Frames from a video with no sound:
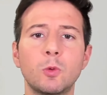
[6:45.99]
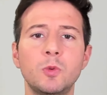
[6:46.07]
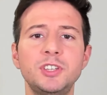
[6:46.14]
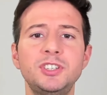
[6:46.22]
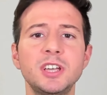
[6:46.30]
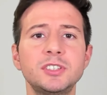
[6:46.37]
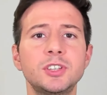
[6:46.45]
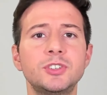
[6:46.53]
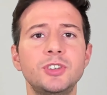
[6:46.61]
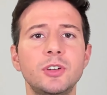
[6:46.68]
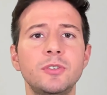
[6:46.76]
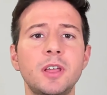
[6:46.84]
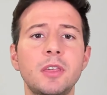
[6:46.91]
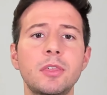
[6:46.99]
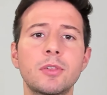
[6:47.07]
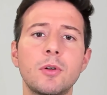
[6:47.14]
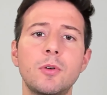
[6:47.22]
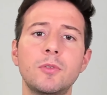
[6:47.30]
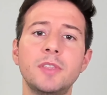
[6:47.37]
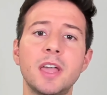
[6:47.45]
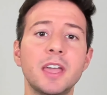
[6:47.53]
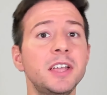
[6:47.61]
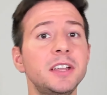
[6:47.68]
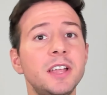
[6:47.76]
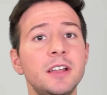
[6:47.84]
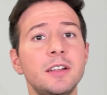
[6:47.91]
We just journeyed through the
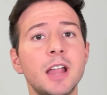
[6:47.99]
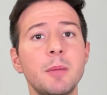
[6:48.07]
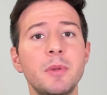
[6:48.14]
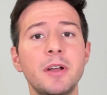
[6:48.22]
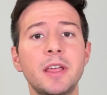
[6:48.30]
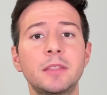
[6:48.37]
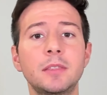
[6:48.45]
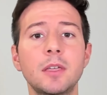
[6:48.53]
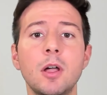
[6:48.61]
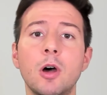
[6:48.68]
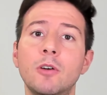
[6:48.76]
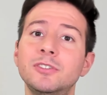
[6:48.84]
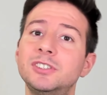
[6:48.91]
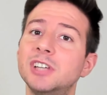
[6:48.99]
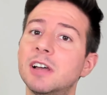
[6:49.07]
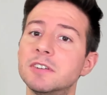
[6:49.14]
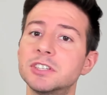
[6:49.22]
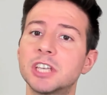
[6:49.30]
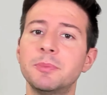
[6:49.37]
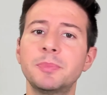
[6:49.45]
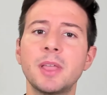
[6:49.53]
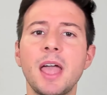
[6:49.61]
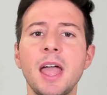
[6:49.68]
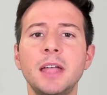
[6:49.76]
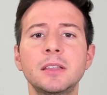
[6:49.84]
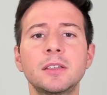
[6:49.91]
hidden labyrinth of JavaScript
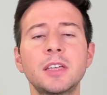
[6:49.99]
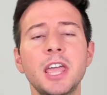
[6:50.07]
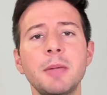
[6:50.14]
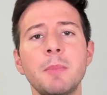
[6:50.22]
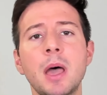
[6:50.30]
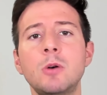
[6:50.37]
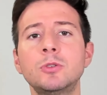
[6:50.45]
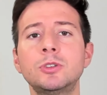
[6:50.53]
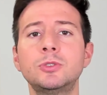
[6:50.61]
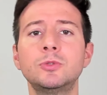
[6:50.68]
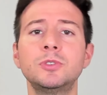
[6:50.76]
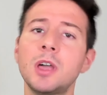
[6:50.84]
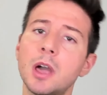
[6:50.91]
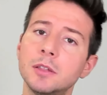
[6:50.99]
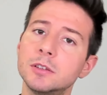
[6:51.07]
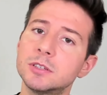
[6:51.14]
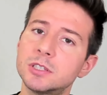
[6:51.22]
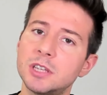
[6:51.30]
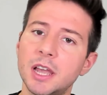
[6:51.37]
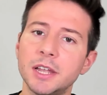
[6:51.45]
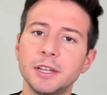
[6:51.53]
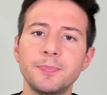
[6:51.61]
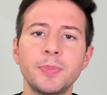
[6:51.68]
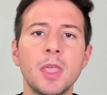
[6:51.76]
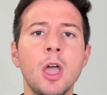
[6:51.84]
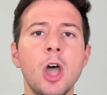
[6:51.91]
and came out to the other side.
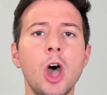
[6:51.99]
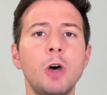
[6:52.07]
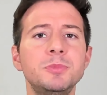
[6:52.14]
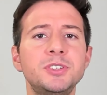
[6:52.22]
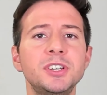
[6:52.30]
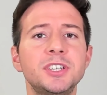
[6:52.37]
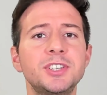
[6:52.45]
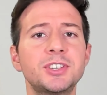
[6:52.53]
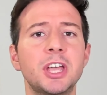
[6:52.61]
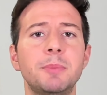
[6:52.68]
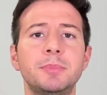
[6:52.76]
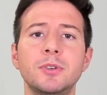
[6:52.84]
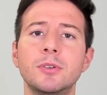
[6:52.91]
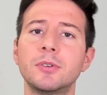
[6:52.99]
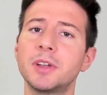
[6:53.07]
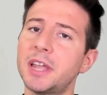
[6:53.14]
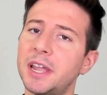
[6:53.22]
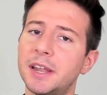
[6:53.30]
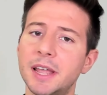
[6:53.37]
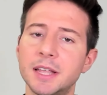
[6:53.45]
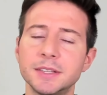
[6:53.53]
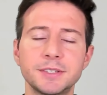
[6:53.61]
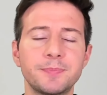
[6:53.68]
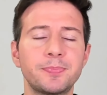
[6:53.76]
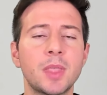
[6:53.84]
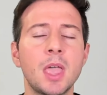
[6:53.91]
Object descriptor
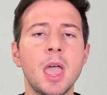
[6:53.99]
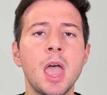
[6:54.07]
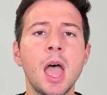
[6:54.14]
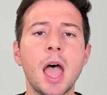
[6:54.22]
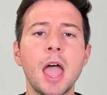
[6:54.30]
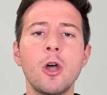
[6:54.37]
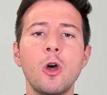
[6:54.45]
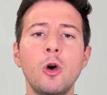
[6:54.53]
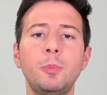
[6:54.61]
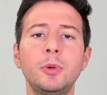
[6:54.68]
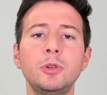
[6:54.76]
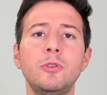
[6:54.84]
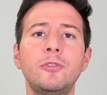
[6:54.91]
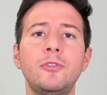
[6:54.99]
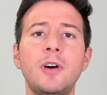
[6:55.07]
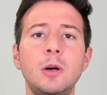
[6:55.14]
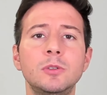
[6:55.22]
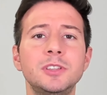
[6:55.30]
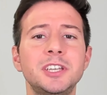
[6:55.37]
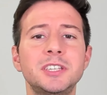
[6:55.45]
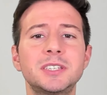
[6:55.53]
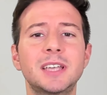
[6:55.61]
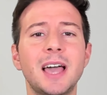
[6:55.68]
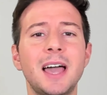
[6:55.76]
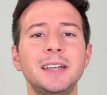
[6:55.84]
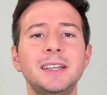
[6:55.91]
enhance. I hope you found this
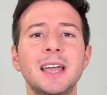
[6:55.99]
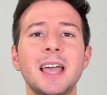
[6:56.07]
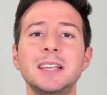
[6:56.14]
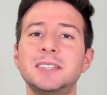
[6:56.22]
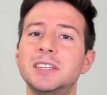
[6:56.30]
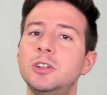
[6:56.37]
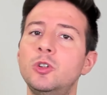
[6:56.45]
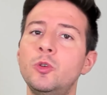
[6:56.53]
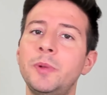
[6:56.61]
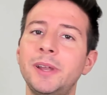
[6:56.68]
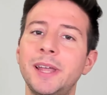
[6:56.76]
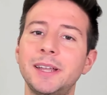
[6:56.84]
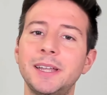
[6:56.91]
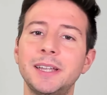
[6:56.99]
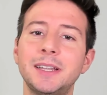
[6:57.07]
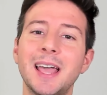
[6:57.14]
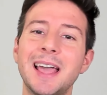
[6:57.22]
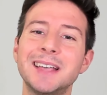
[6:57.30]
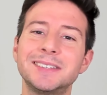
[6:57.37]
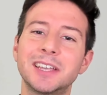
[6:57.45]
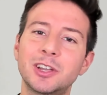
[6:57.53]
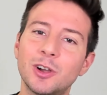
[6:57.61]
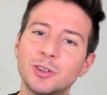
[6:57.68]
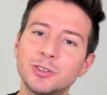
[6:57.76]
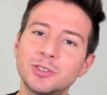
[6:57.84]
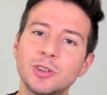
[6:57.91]
guide as illuminated as a
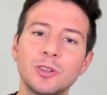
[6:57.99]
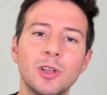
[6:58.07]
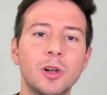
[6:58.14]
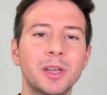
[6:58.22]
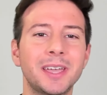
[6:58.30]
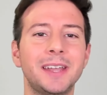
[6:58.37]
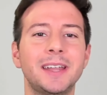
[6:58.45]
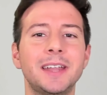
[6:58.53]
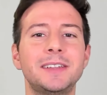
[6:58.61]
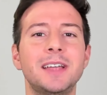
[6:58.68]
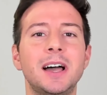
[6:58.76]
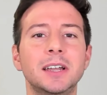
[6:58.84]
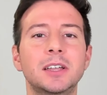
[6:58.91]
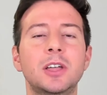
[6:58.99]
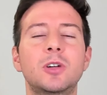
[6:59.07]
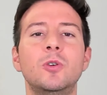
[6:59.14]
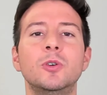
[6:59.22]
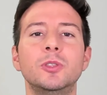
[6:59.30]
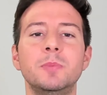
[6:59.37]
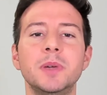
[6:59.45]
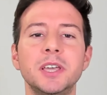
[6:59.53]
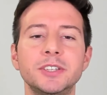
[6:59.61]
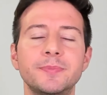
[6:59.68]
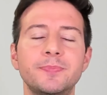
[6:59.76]
console log in a dark code base.